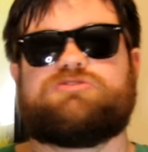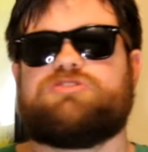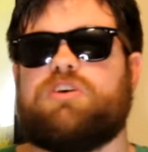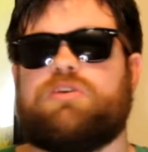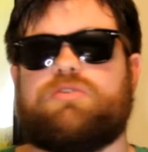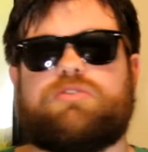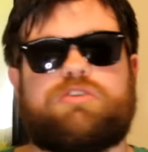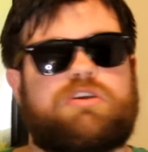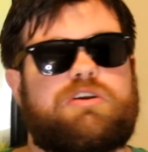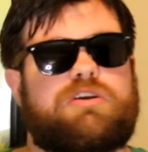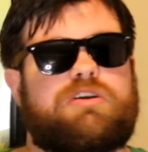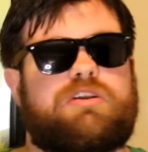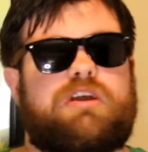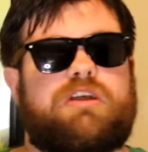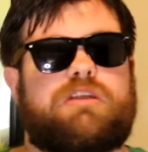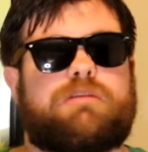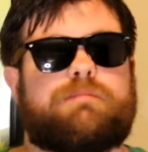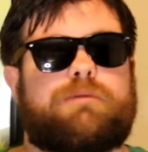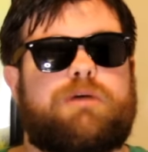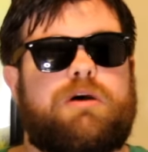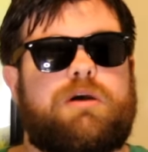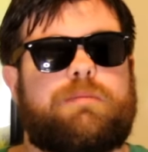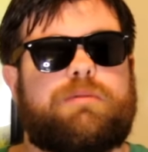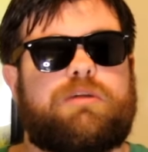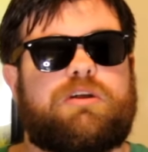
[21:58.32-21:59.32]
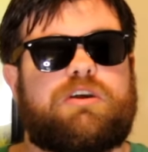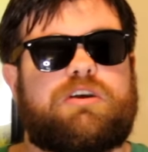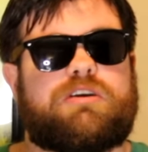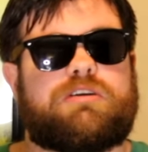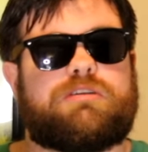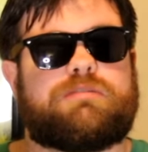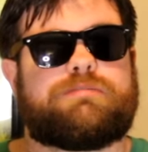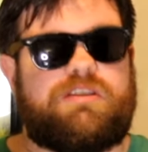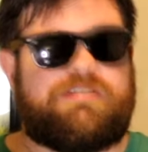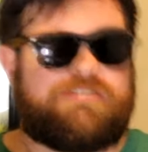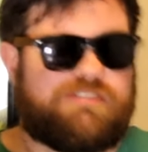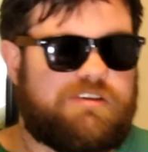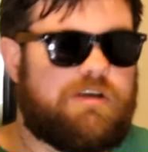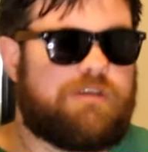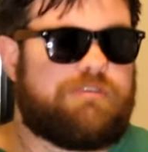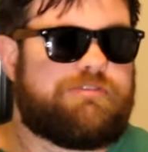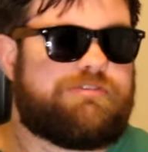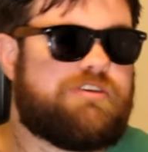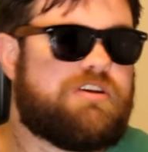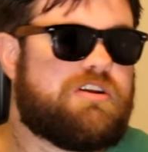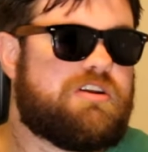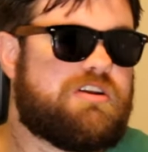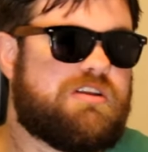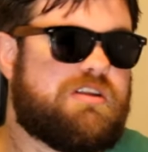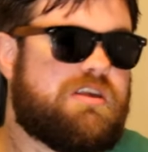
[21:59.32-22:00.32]
Don't urinate in public. It's all
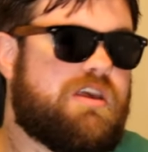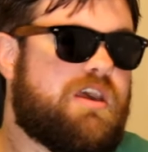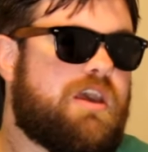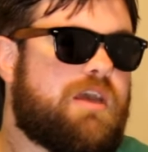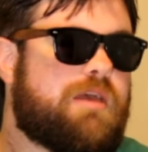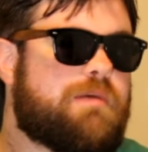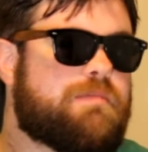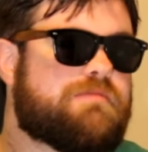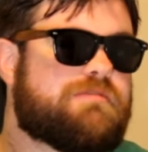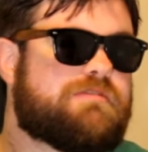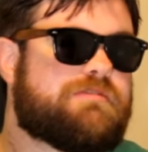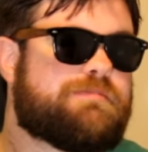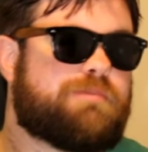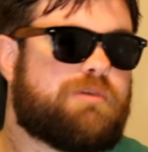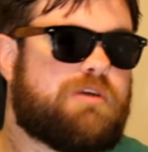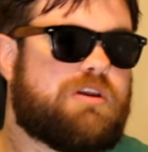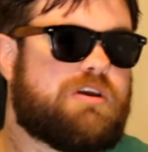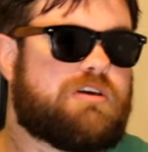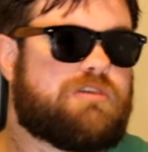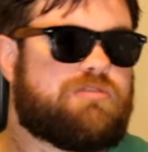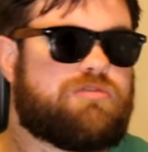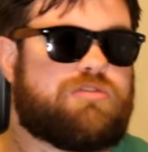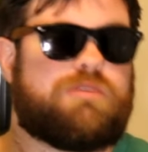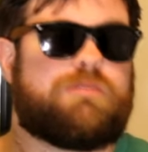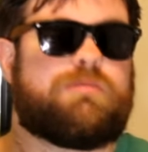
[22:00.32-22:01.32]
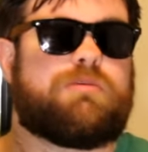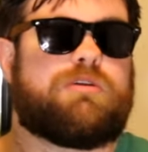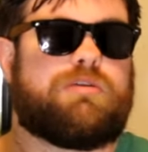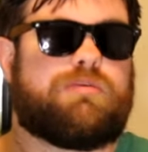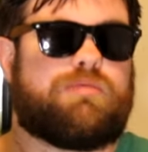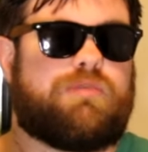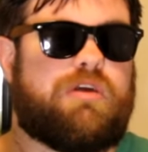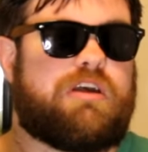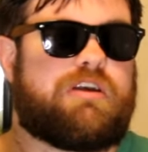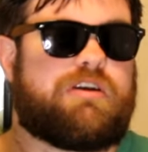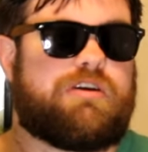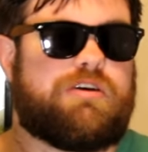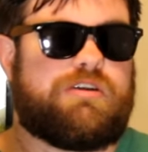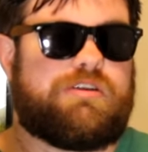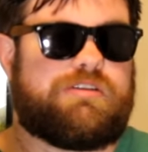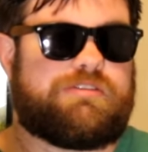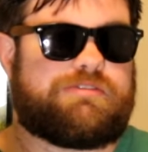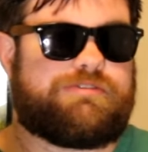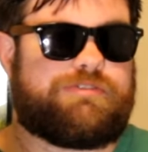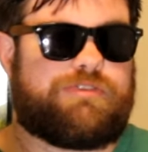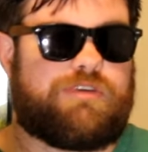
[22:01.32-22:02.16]
fun and games, but a criminal record is